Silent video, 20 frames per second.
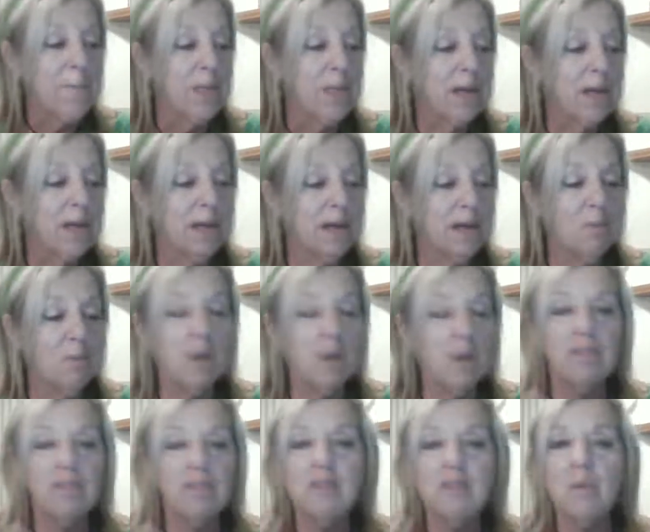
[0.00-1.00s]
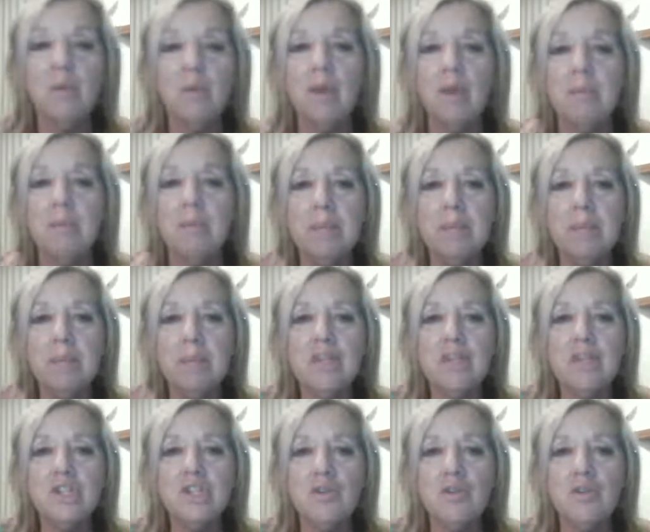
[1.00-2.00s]
One of the big
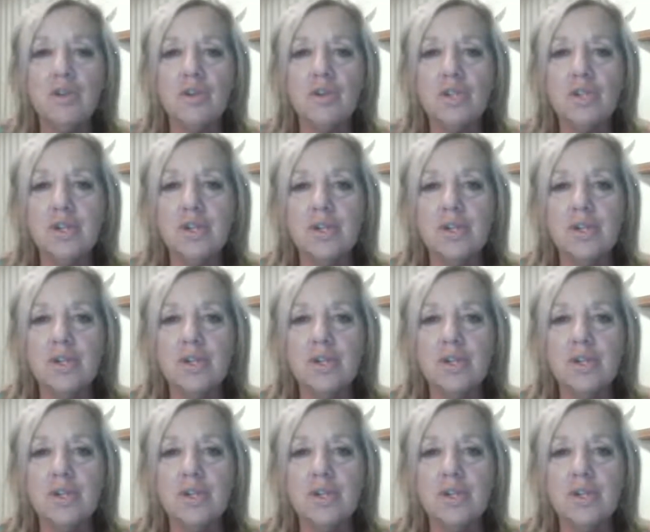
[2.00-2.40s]
things you've got to do